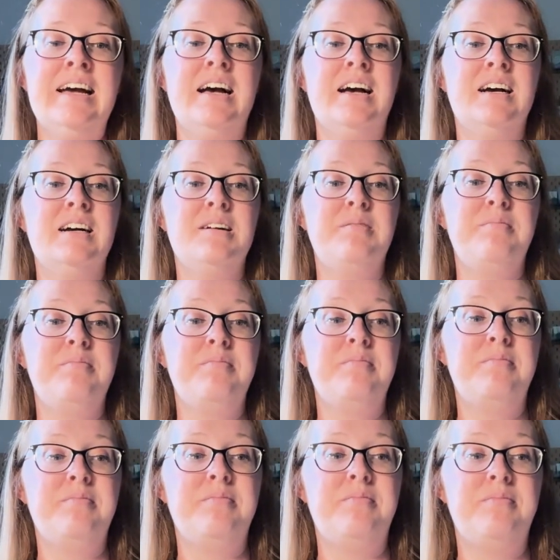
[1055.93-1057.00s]

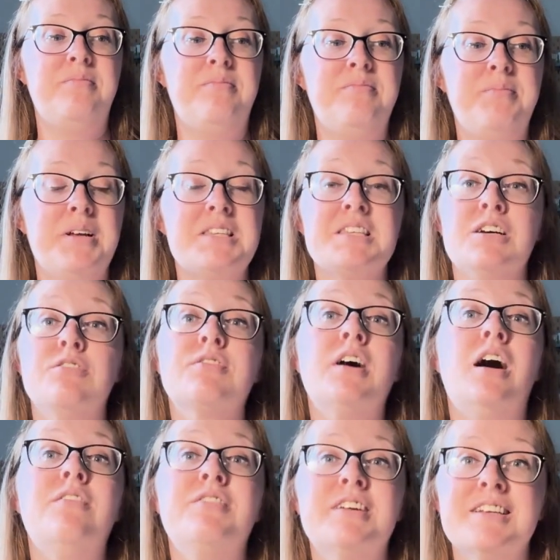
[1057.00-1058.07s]
But
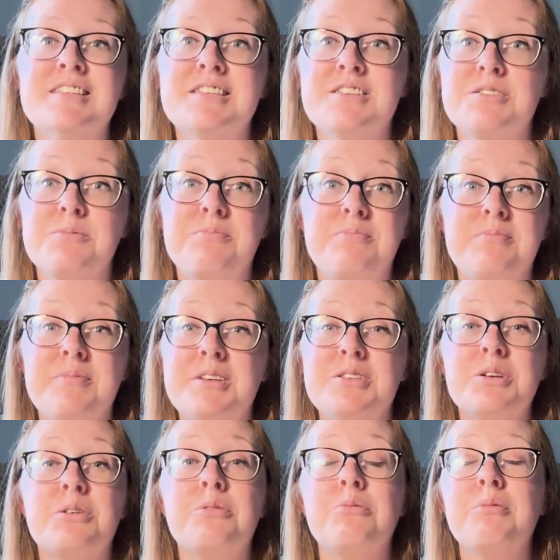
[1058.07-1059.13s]
self-confidence is
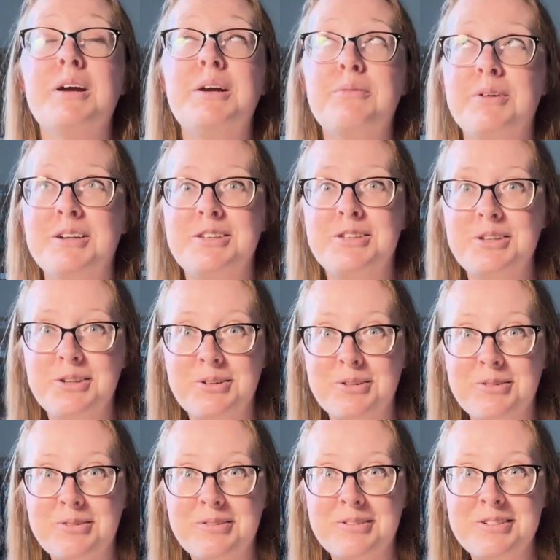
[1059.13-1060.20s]
a great one
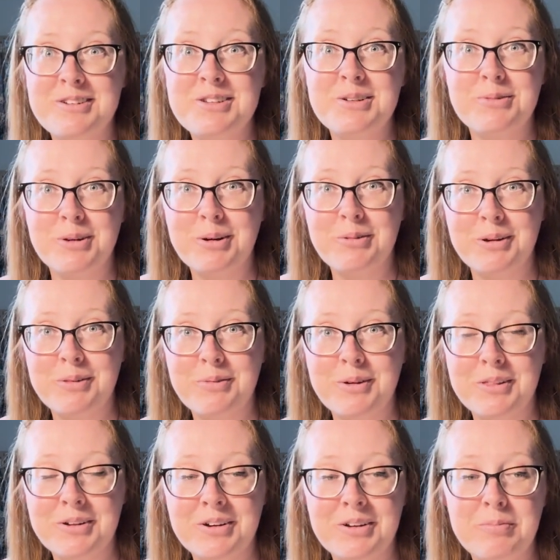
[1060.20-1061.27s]
too to work with
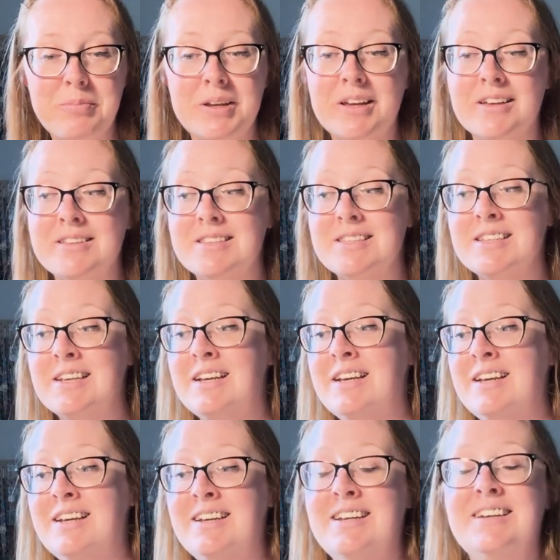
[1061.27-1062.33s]
her, because
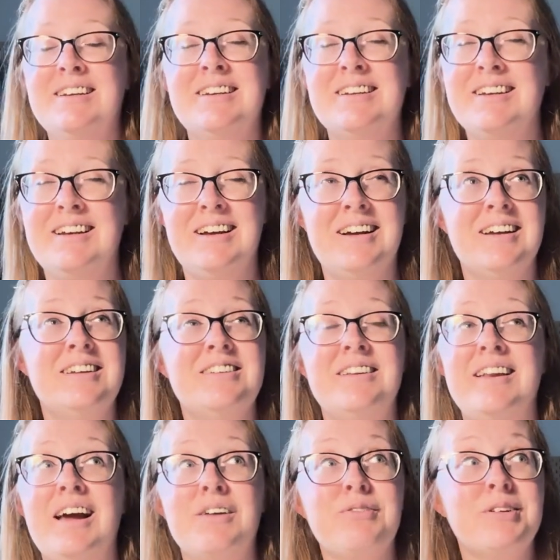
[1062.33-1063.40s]

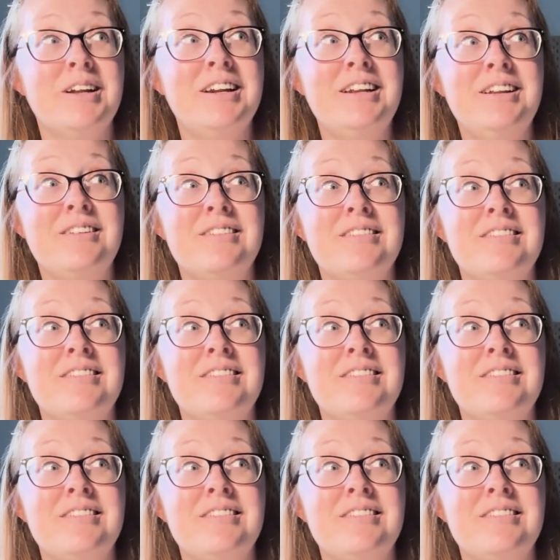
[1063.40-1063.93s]
Aphrodite